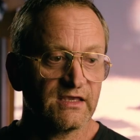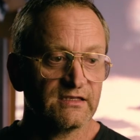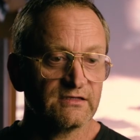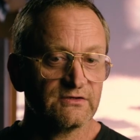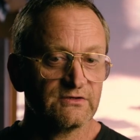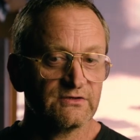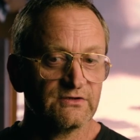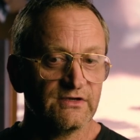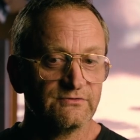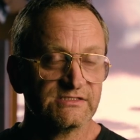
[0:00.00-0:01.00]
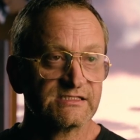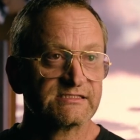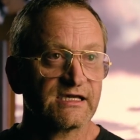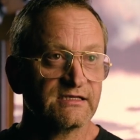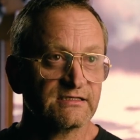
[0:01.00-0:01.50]
And uh, it was
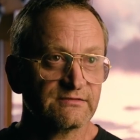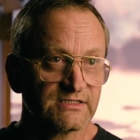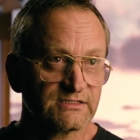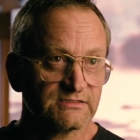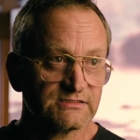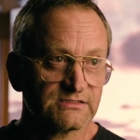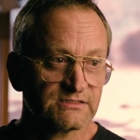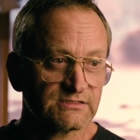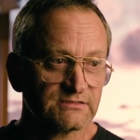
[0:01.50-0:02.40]
exciting because